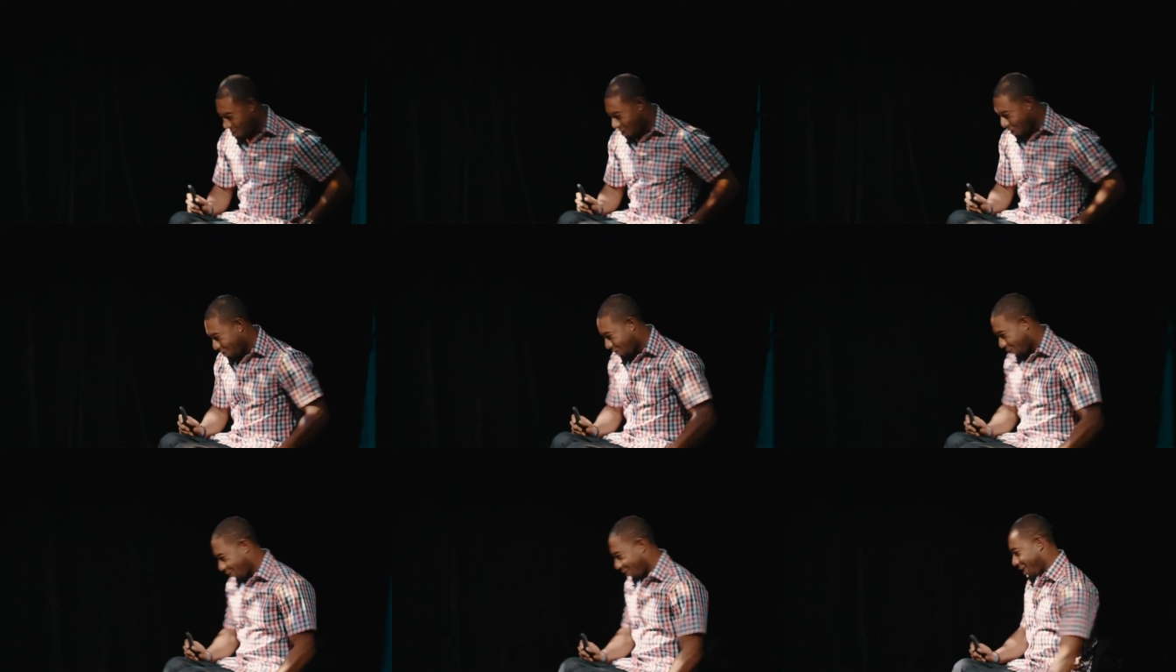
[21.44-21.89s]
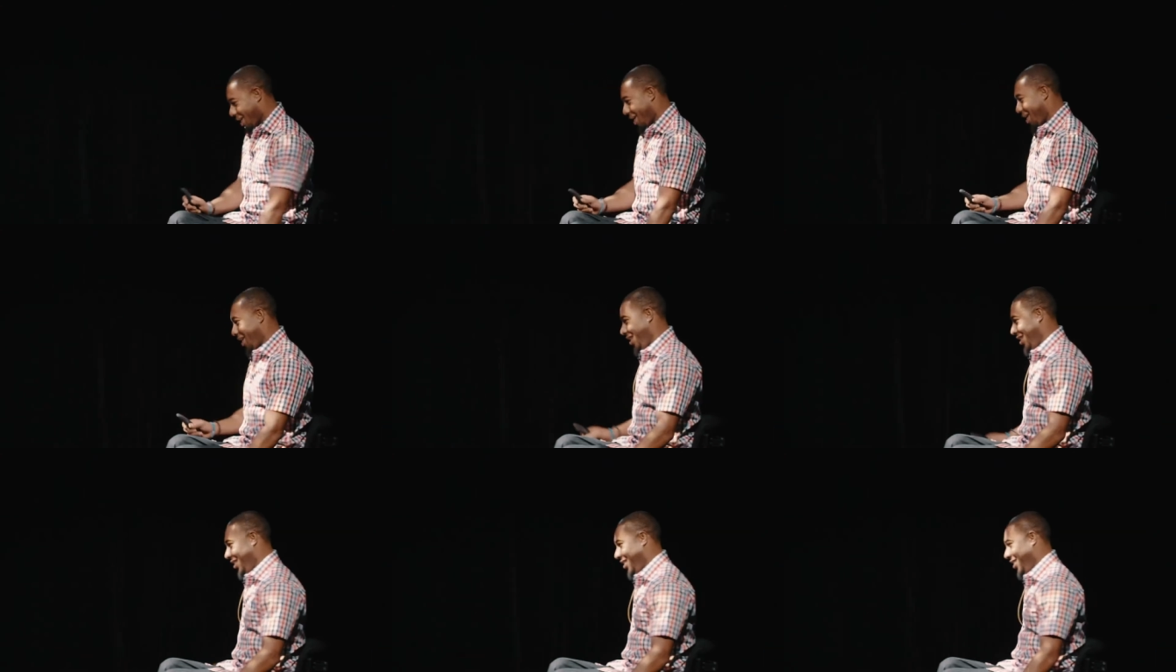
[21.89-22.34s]
much for
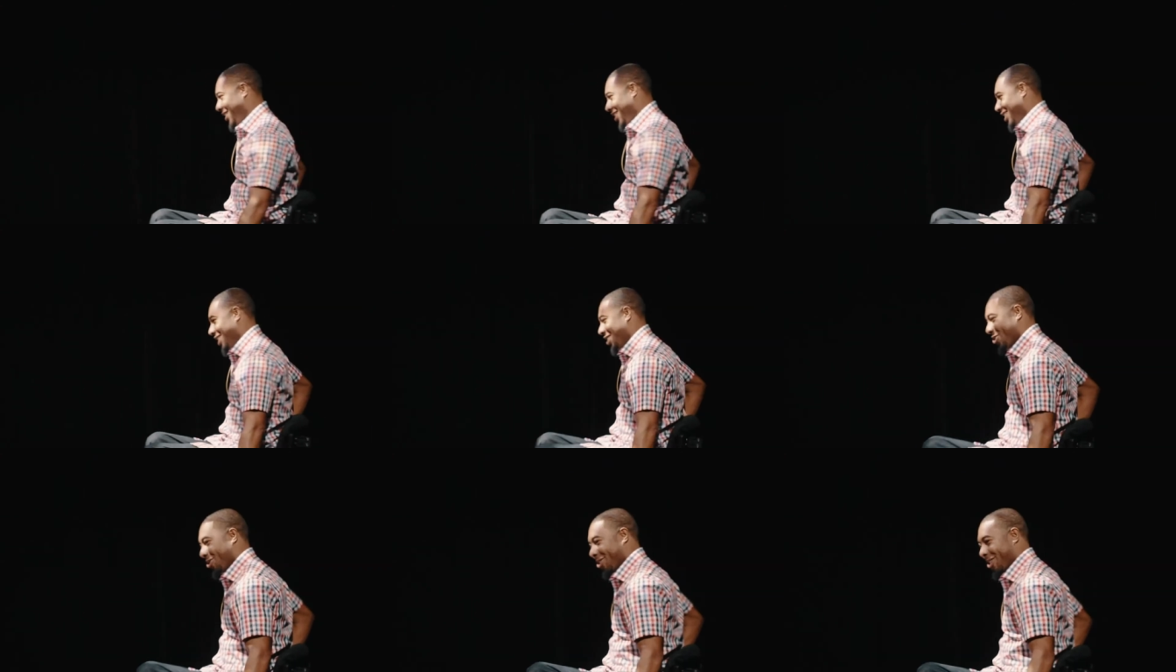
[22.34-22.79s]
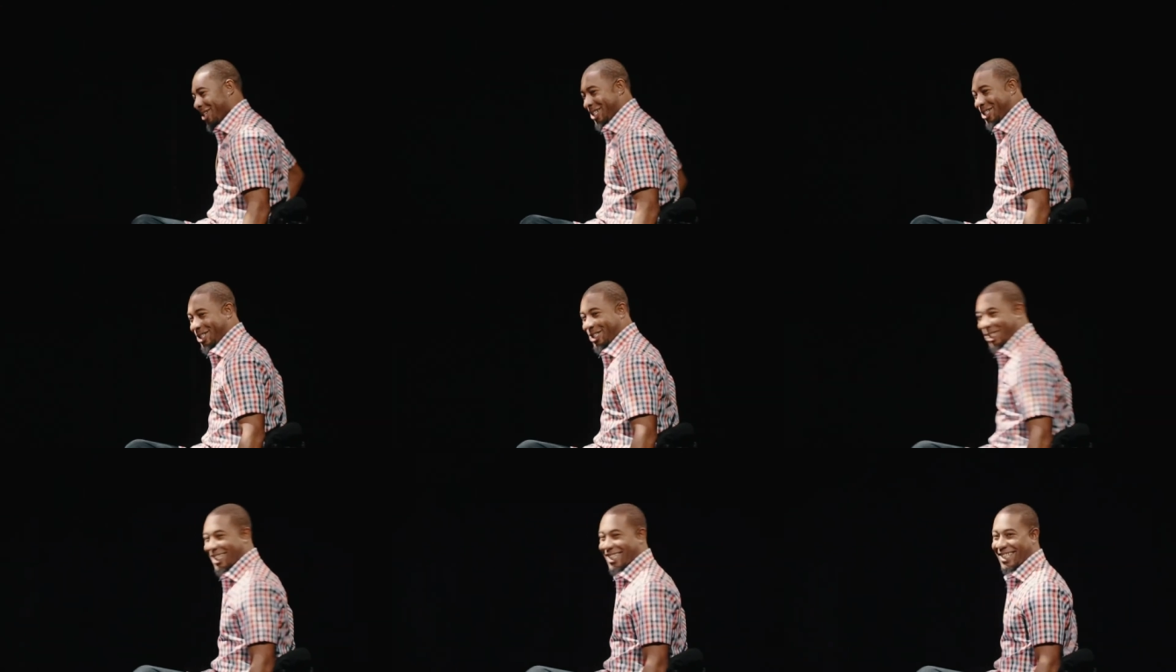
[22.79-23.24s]
that
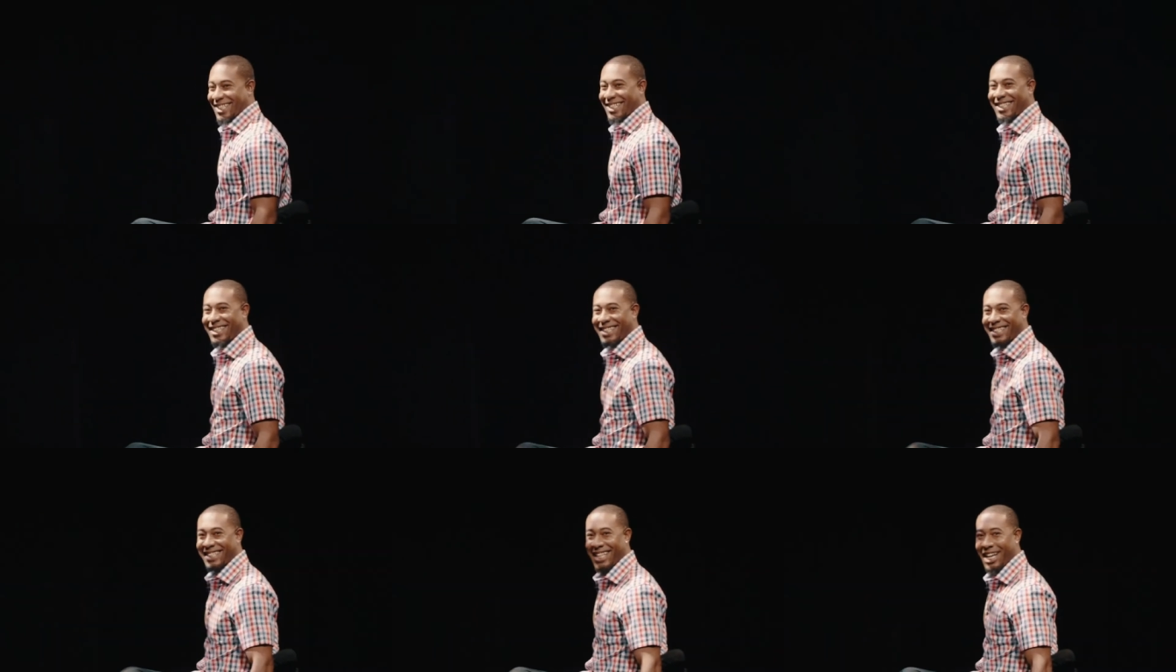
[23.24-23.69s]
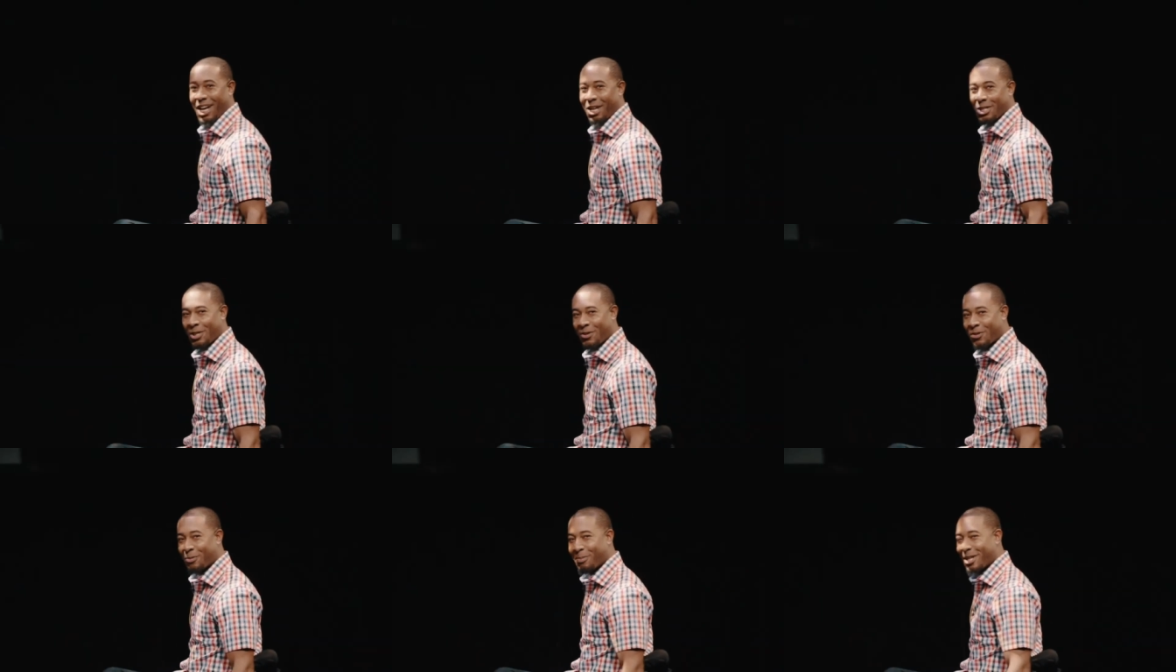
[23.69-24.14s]
introduction.
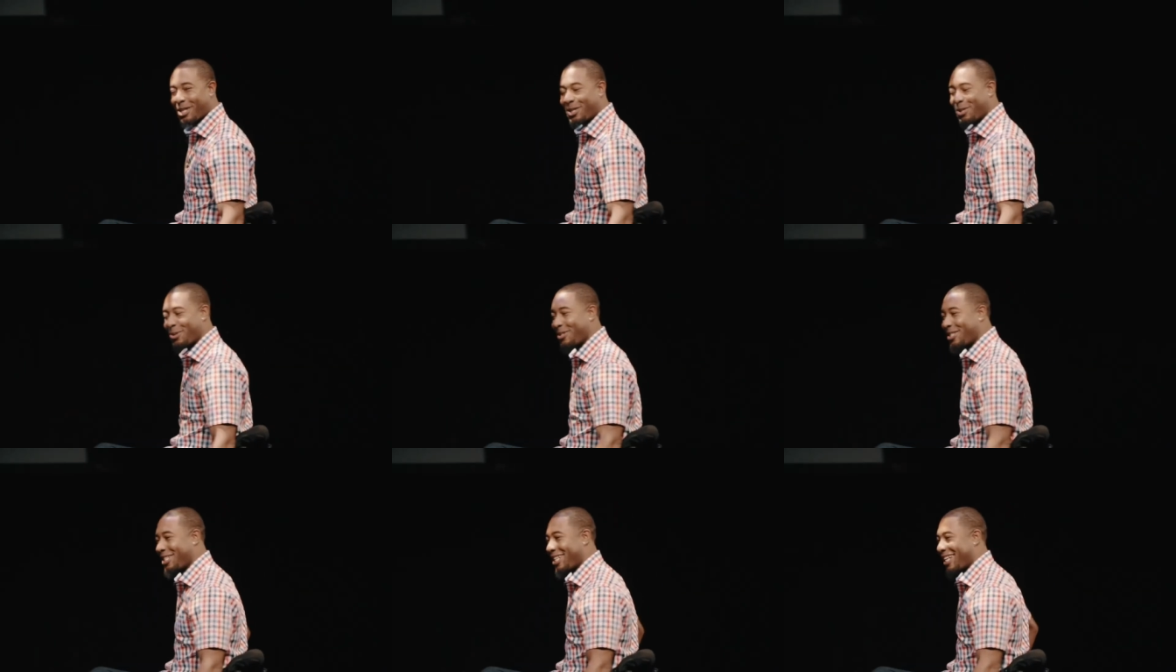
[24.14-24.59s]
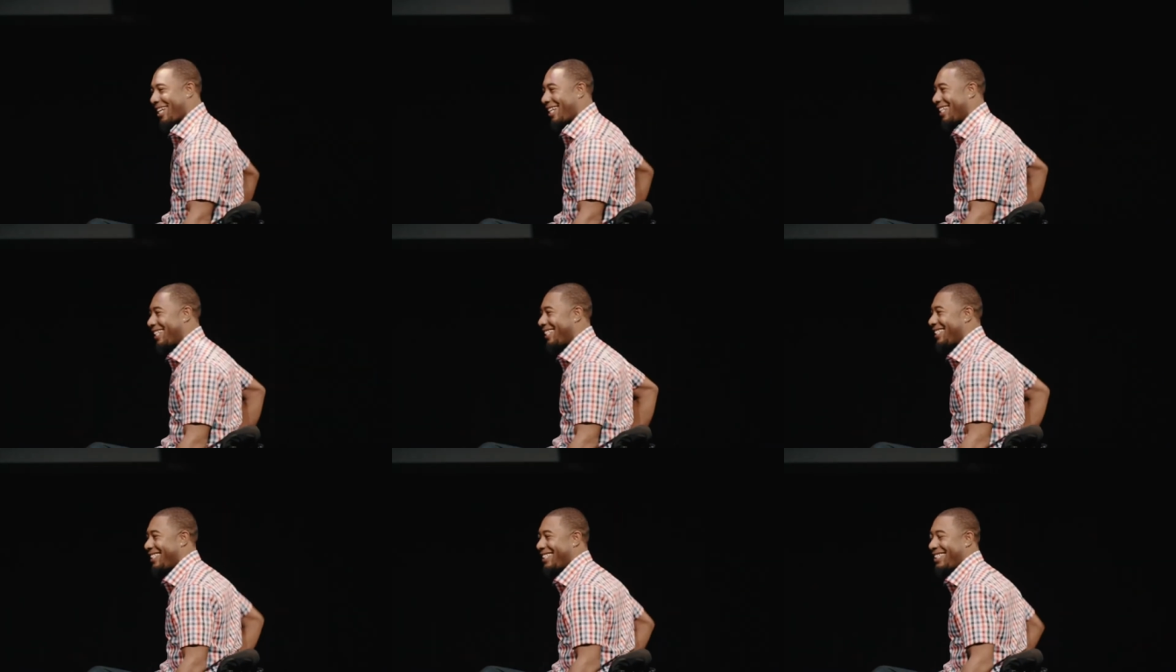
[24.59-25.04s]
How's everybody doing today?